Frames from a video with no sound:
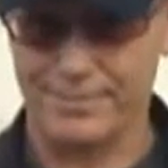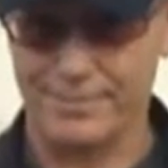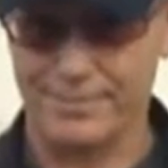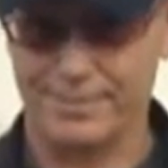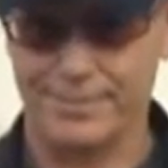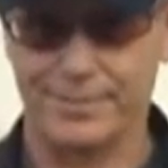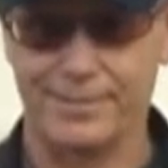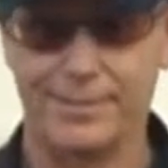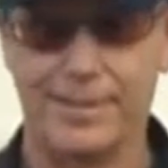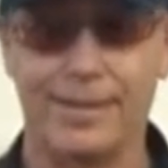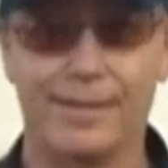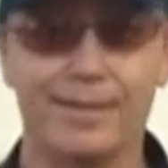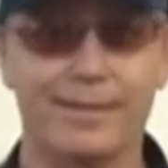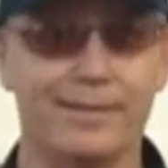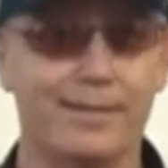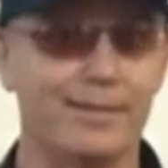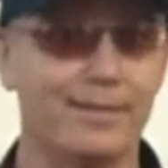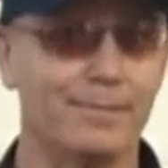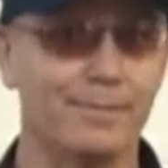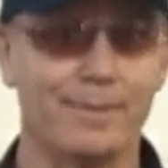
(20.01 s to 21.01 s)
or take
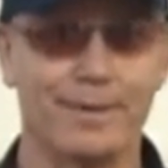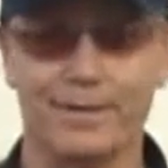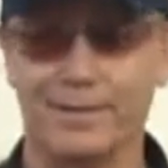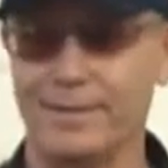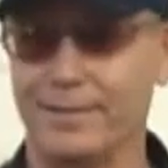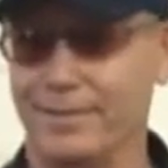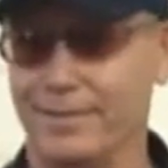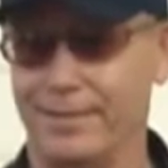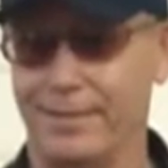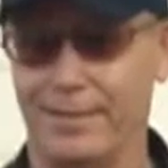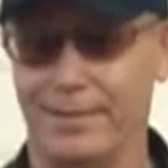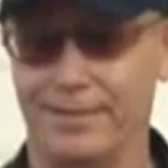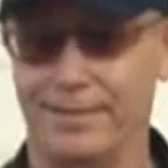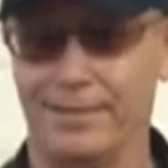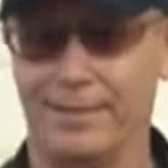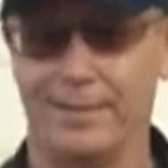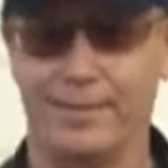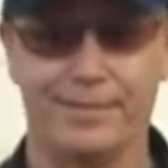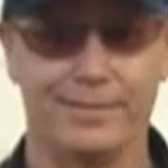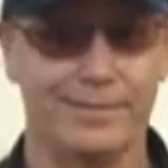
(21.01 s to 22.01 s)
it in the parking lot
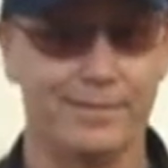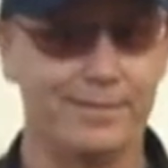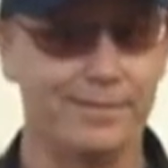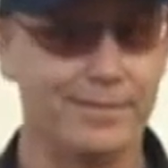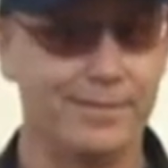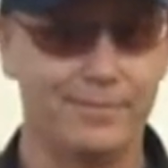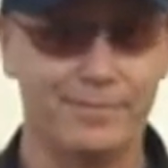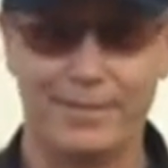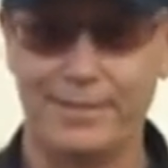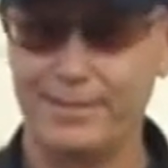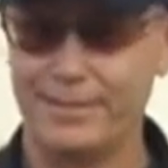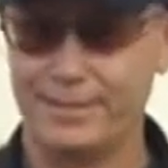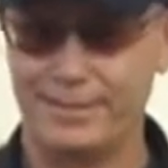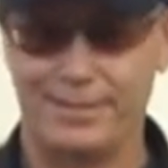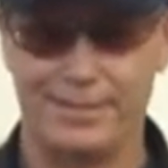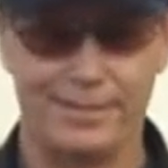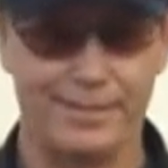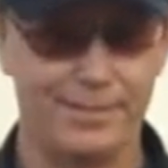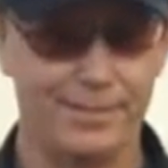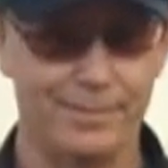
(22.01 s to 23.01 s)
and squeeze
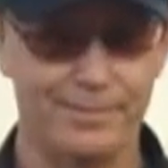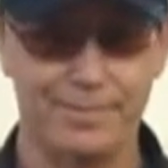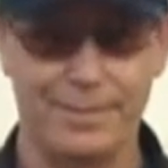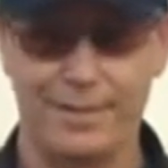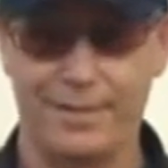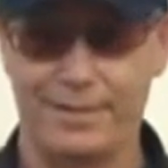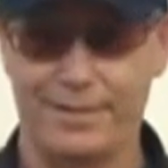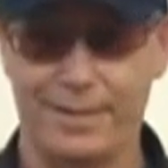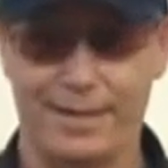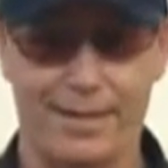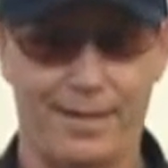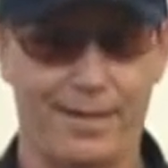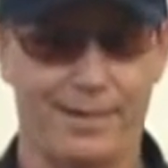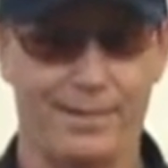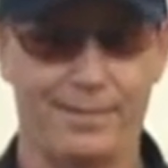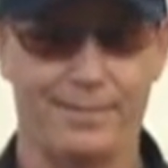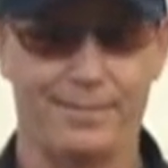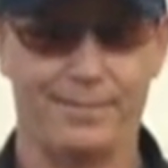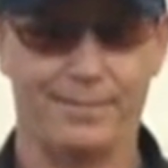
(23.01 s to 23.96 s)
it in your bare hand.